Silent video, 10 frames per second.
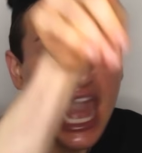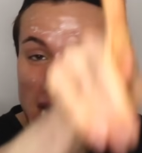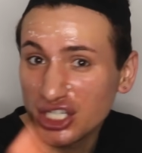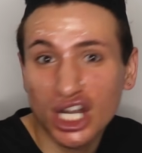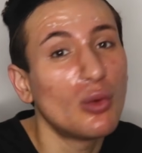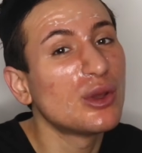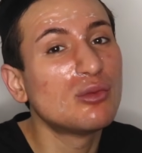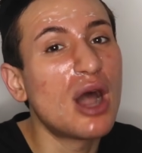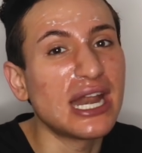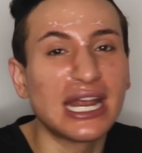and you got what you
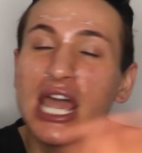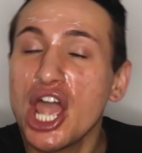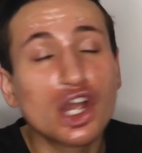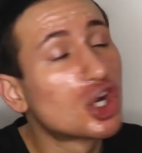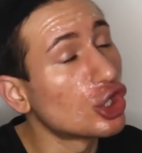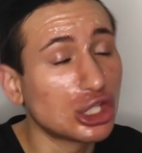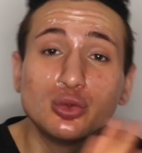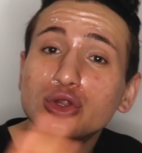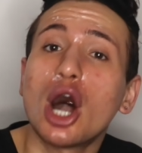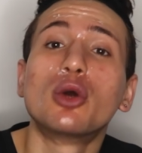wanted, girl, you
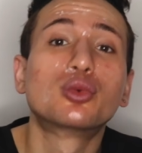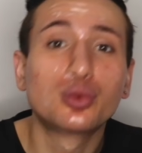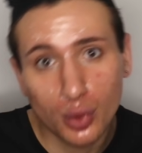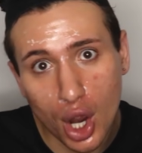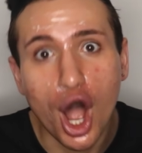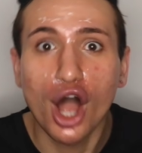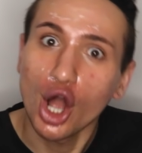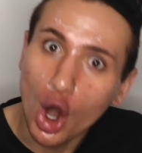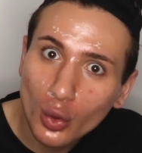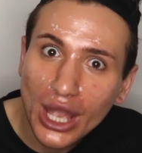thought wrong,
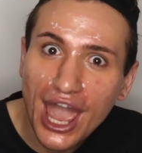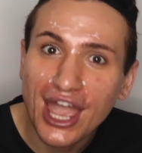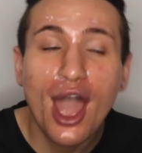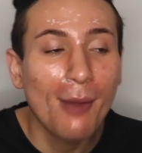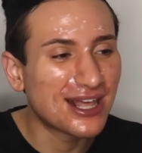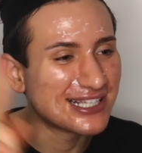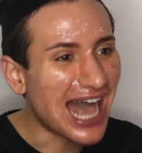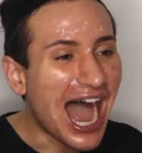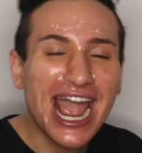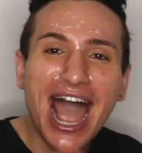okay? Because
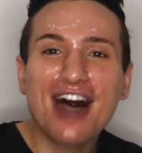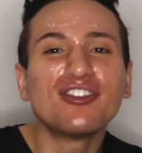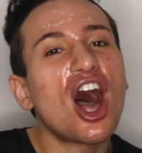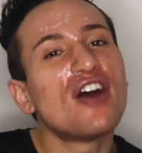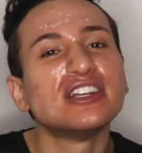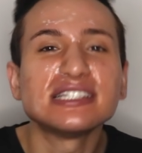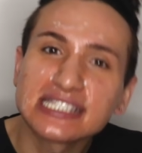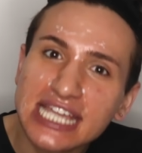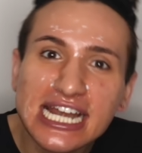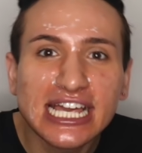I have other
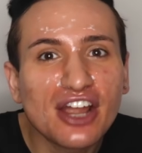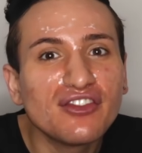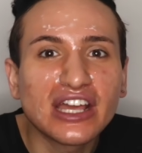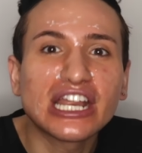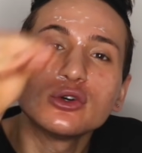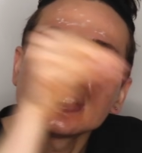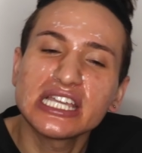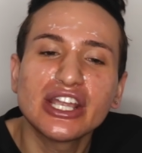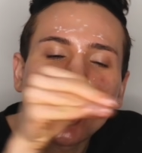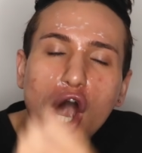skincare videos
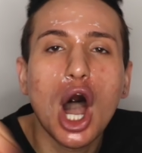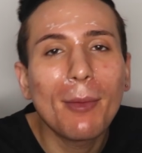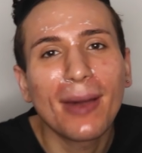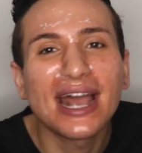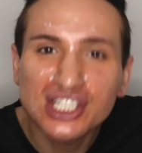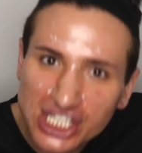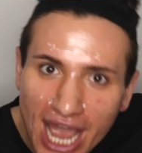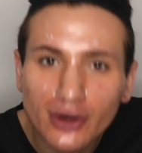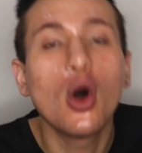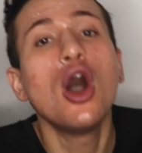here on my
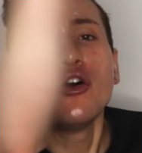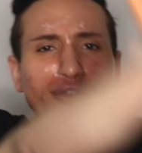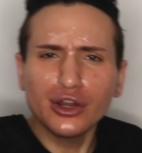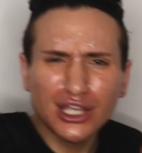channel for